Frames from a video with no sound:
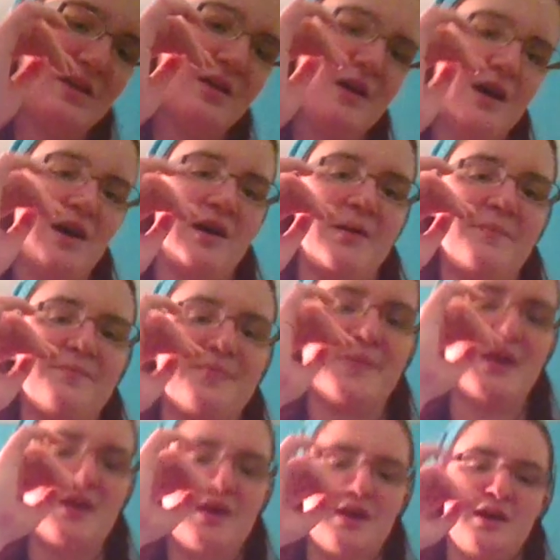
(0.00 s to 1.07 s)
Um,
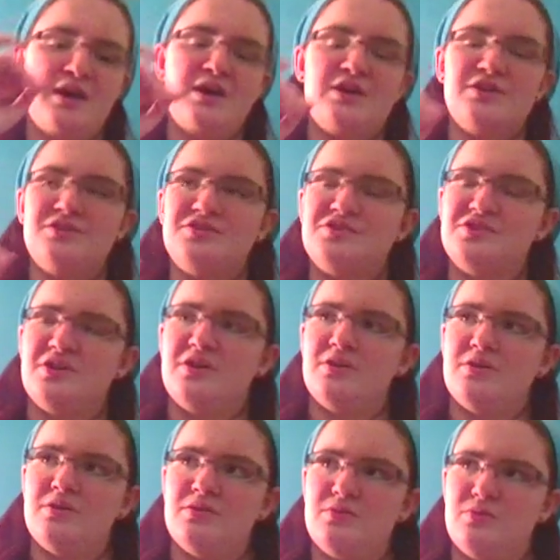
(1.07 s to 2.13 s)

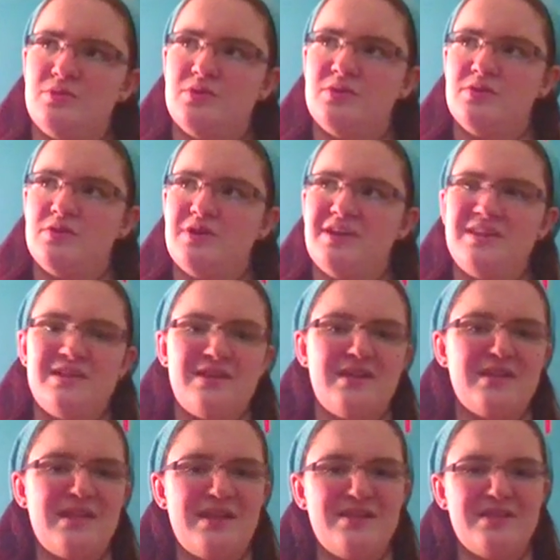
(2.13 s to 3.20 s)
so, and
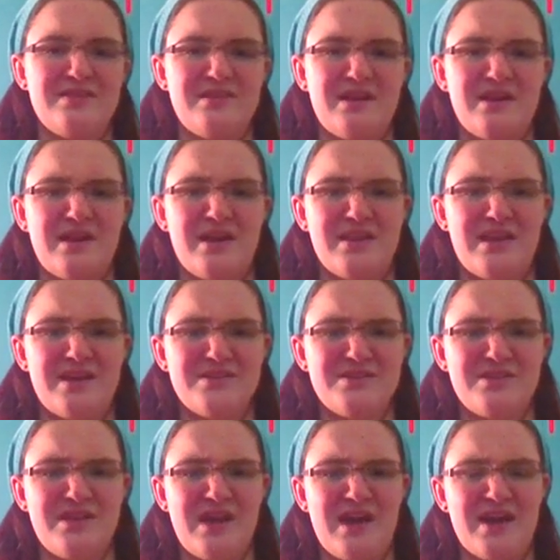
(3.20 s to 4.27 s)
they, again, last year
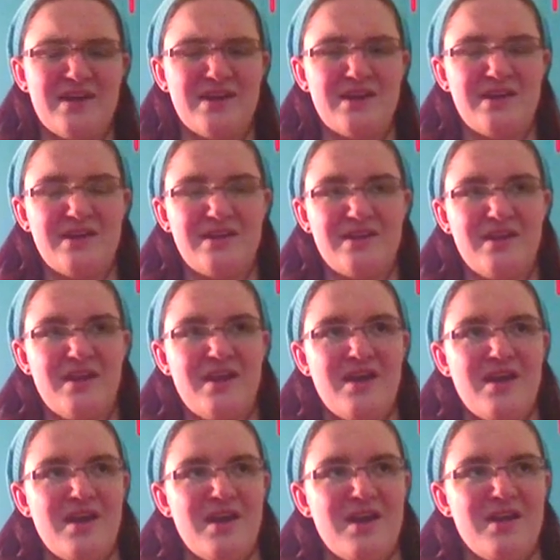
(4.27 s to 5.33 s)
they had it in
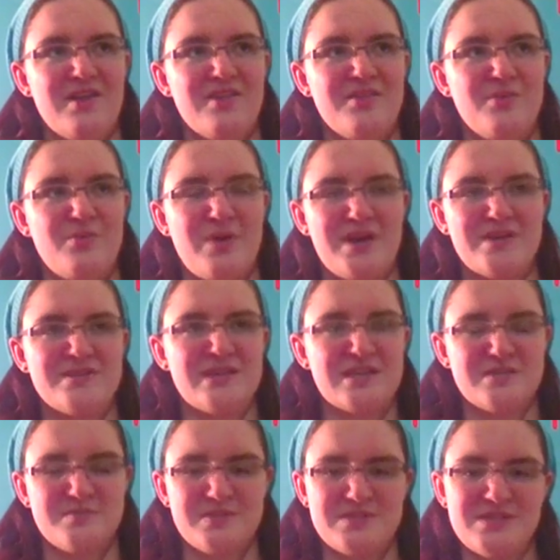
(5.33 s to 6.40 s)
the Weis
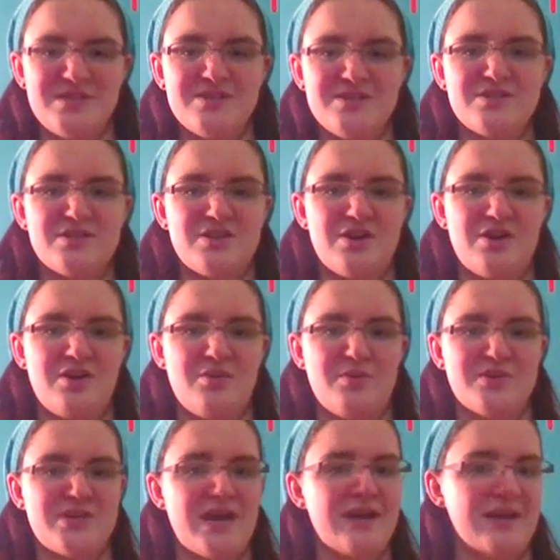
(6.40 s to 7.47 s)
Exposition Hall,
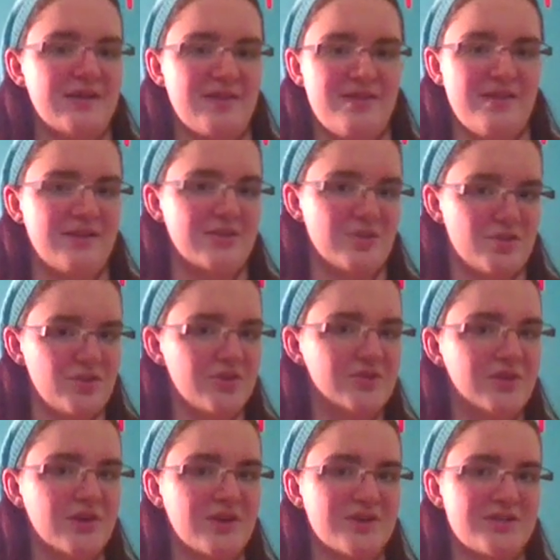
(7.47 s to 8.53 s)
which I didn't think to look
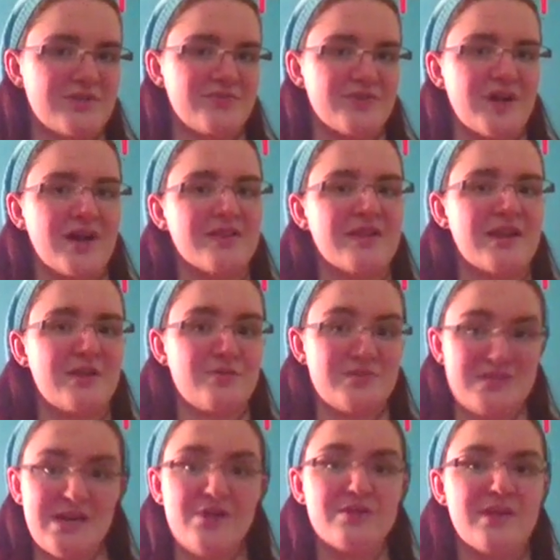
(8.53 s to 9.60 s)
there because I forgot that it was
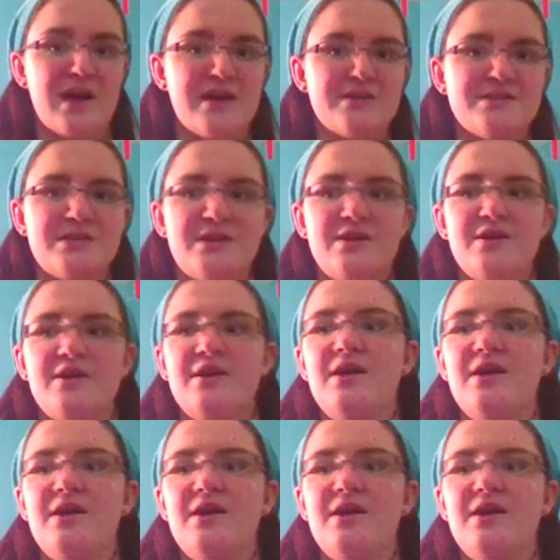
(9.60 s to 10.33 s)
there last year.